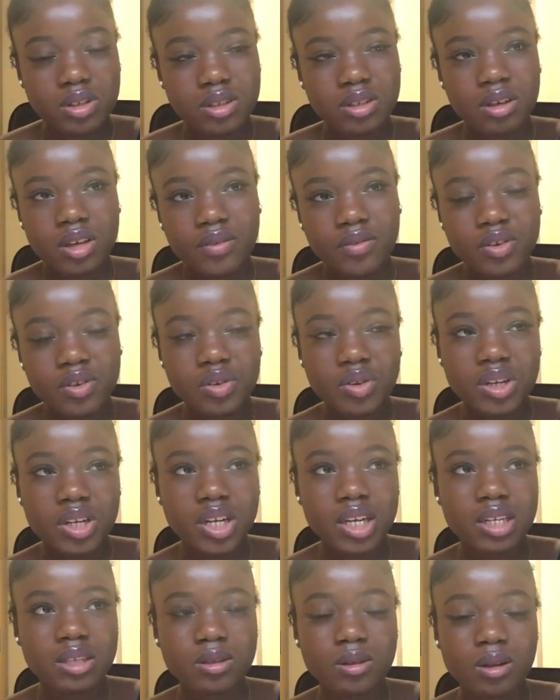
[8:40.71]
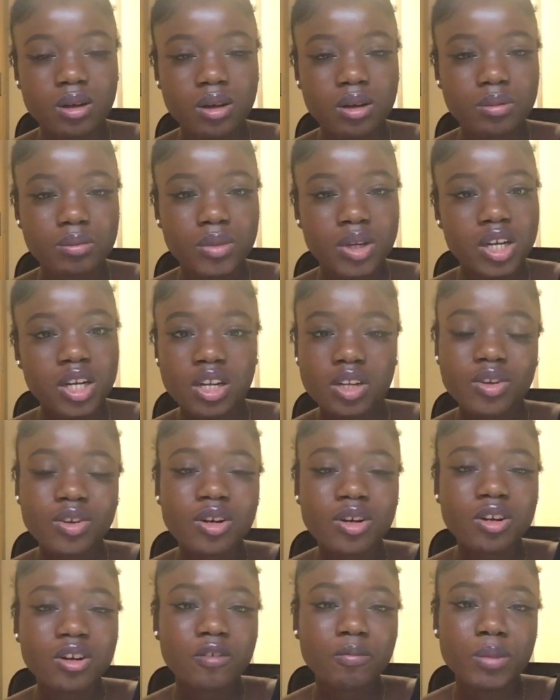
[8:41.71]
So if you're doing Islam,
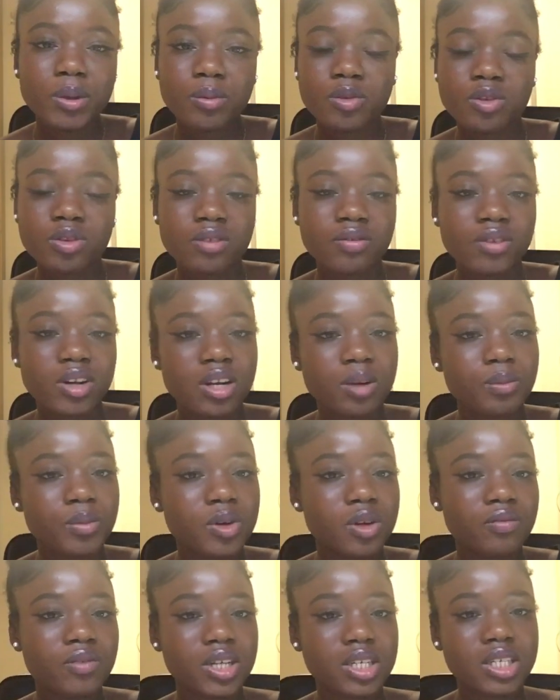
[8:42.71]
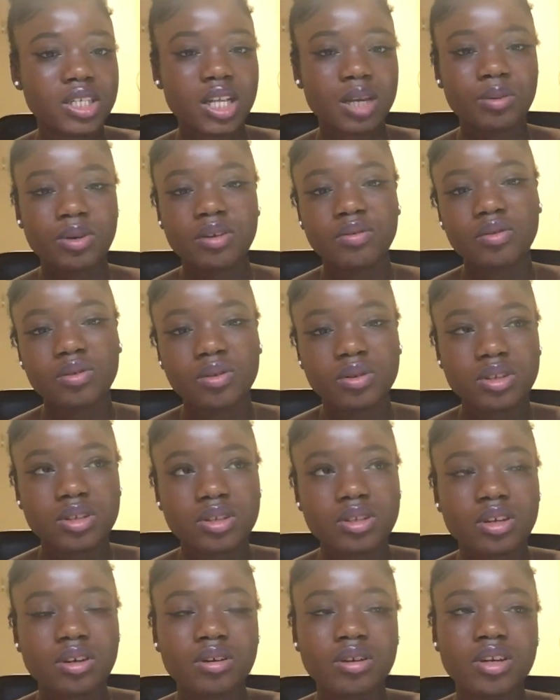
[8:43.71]
not a lot of people do development of Islamic thought.
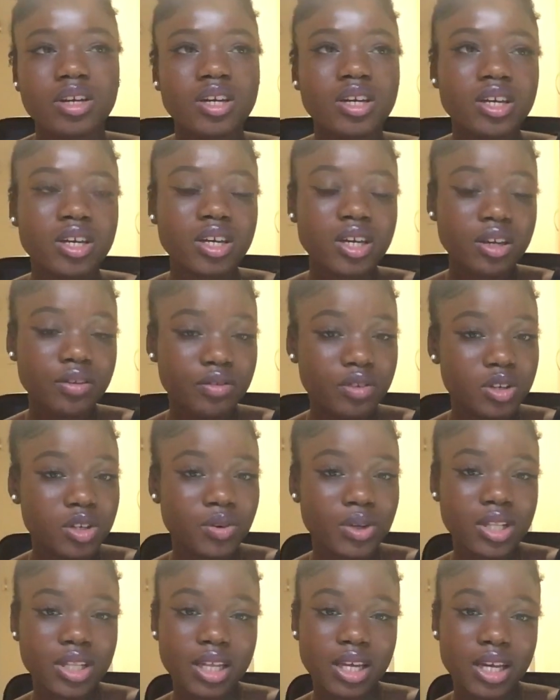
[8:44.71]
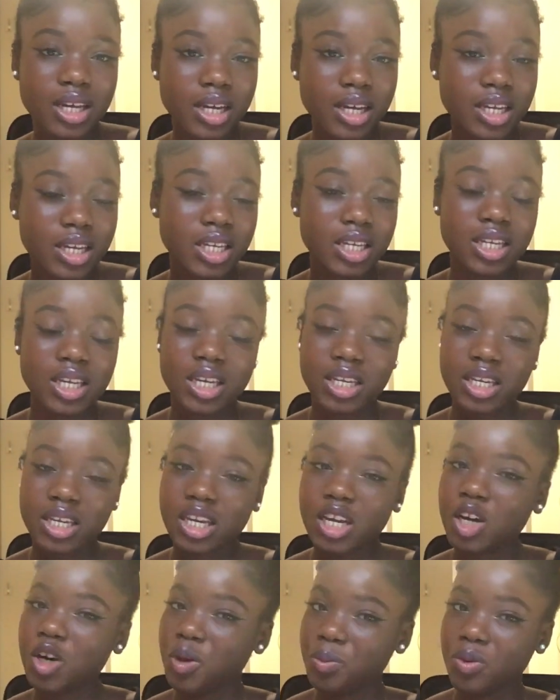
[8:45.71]
So if you're doing that and you need any
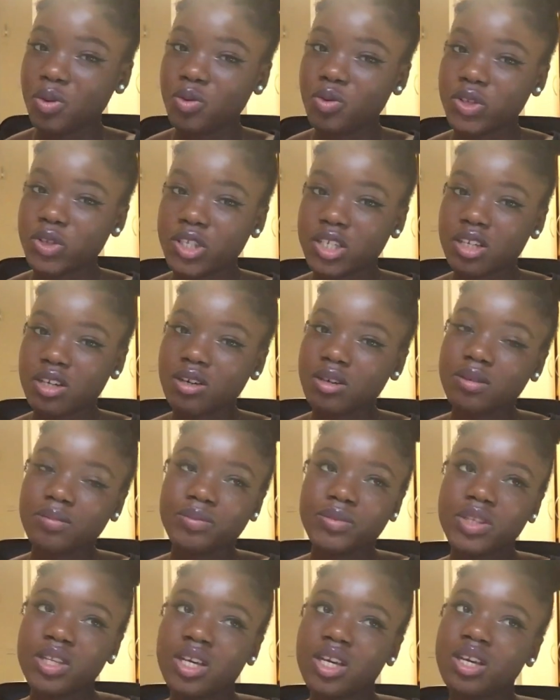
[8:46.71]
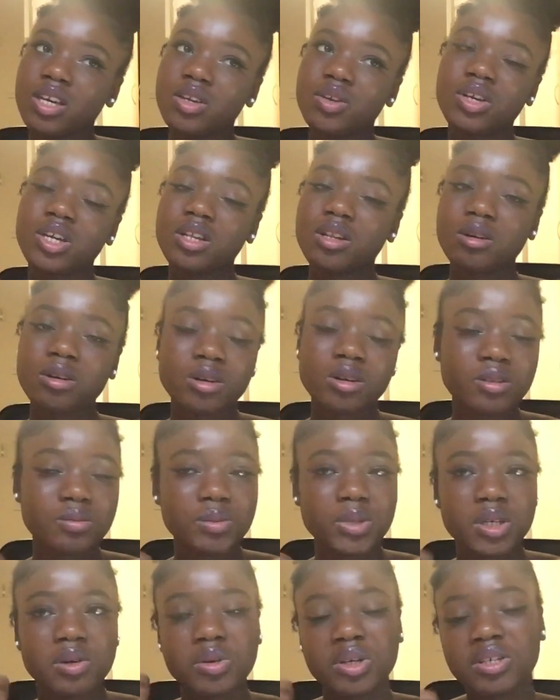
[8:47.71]
help also, you can ask
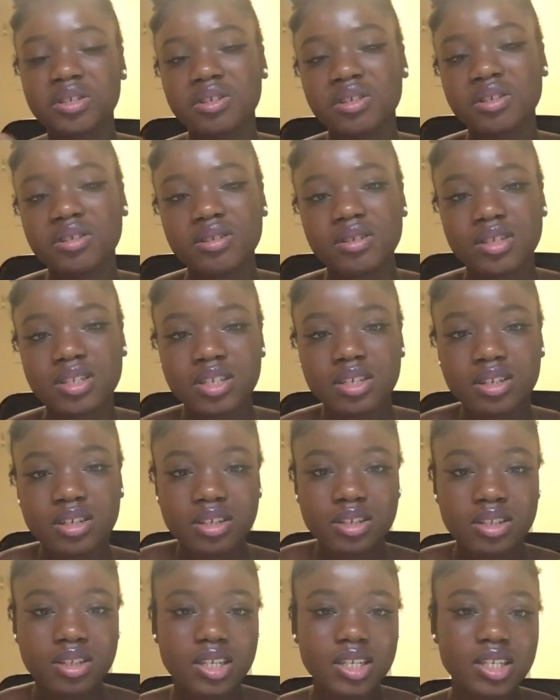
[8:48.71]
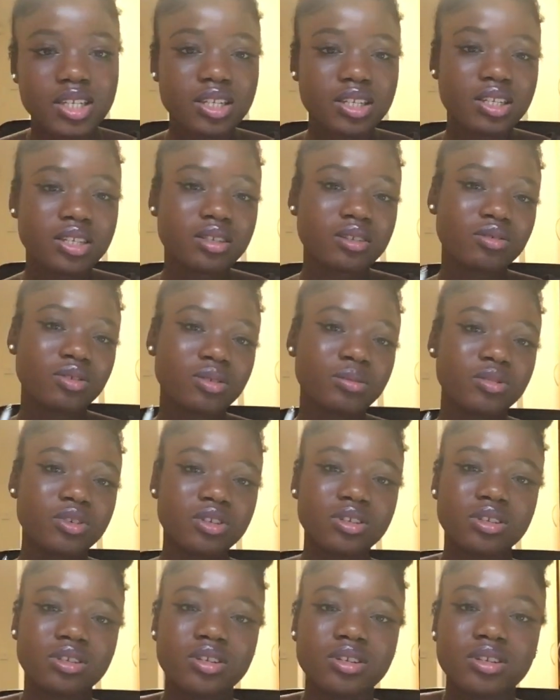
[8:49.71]
me questions in the
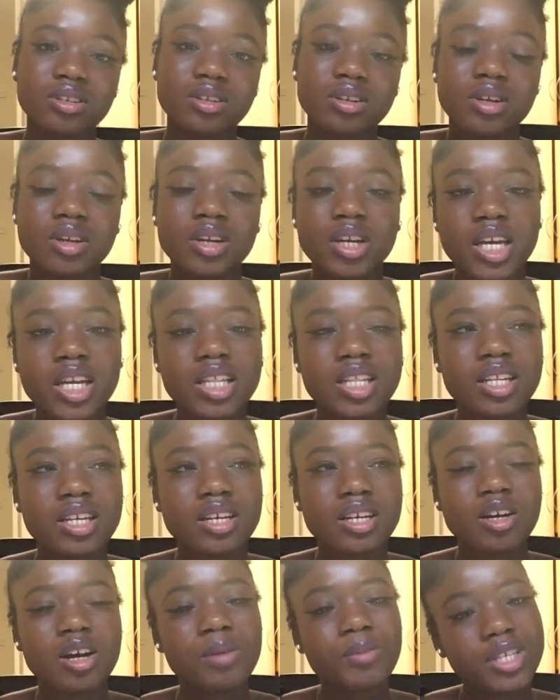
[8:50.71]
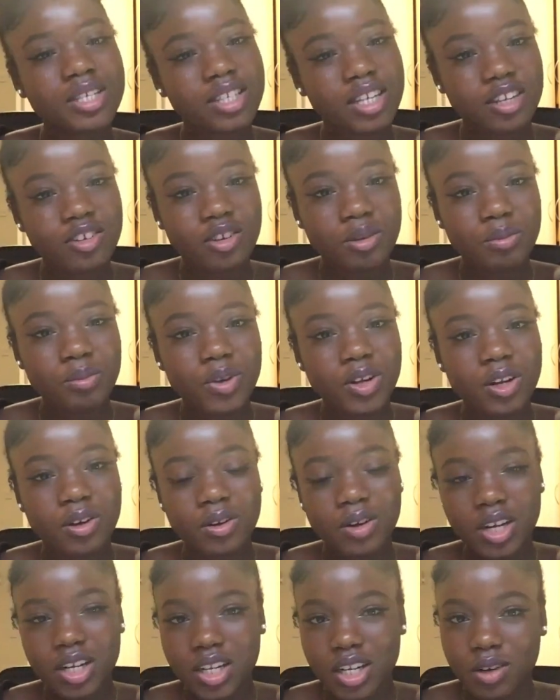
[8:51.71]
description, in the comment section
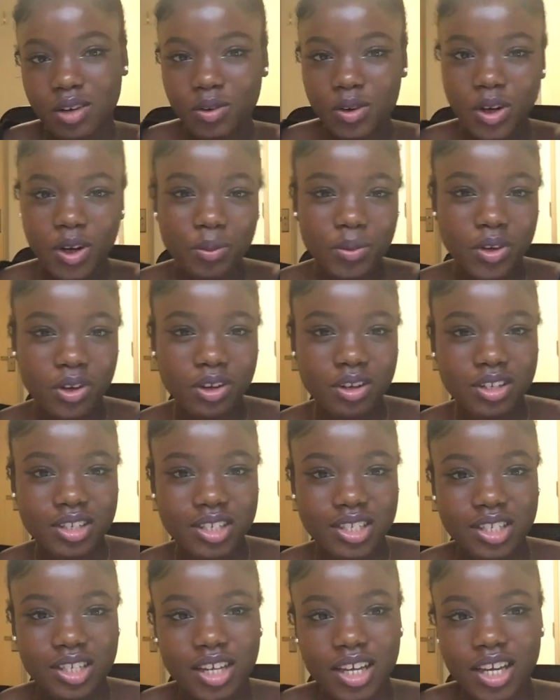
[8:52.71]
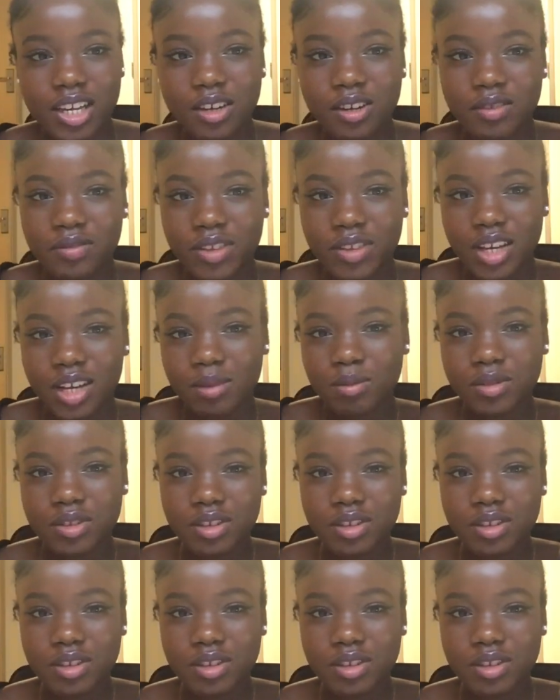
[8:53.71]
below, and I will help you answer any of them.